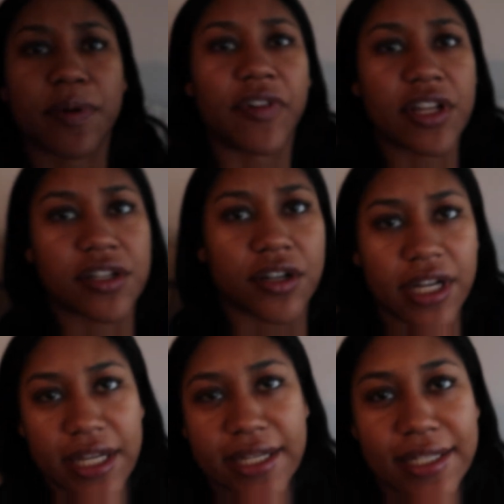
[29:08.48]
professor
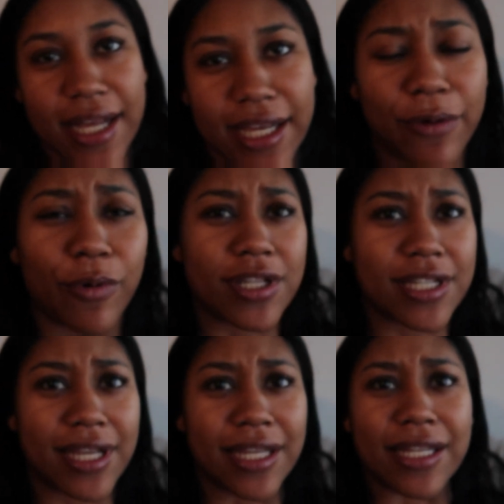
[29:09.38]
is that he
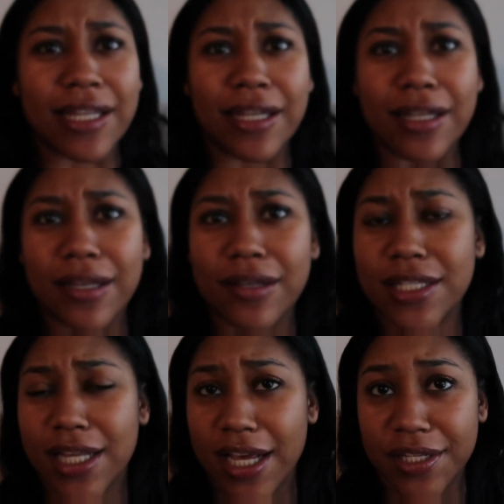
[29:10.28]
wants it in
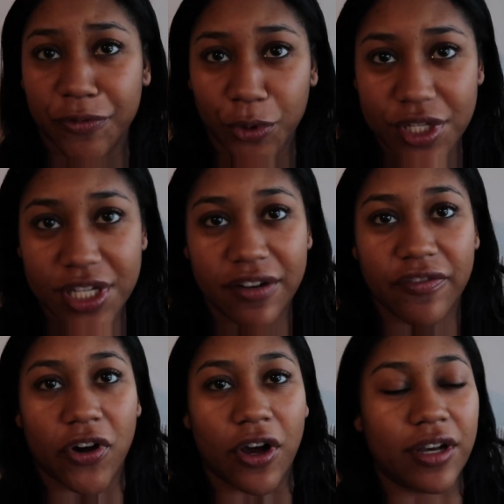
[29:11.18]
size fourteen
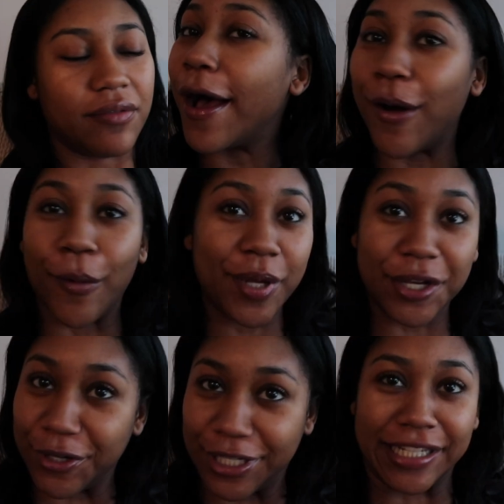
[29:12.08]
font. Oh,
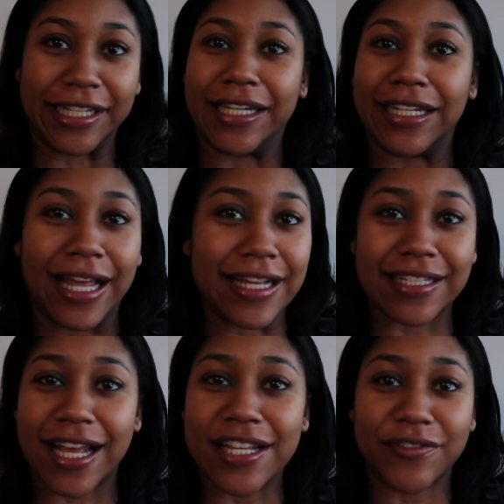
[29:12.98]
period. Like,
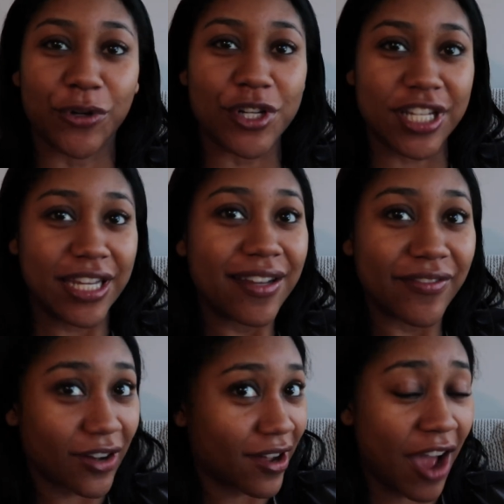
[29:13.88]
size fourteen
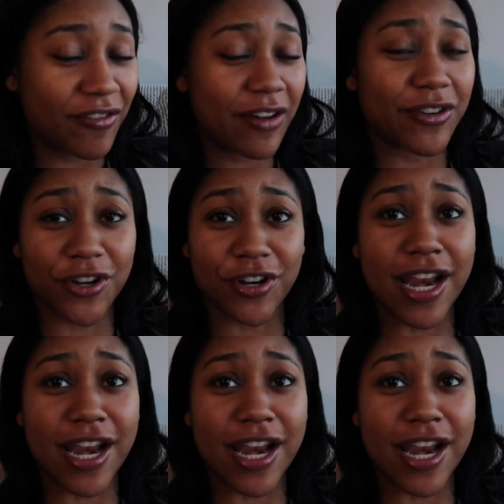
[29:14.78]
font? I've never turned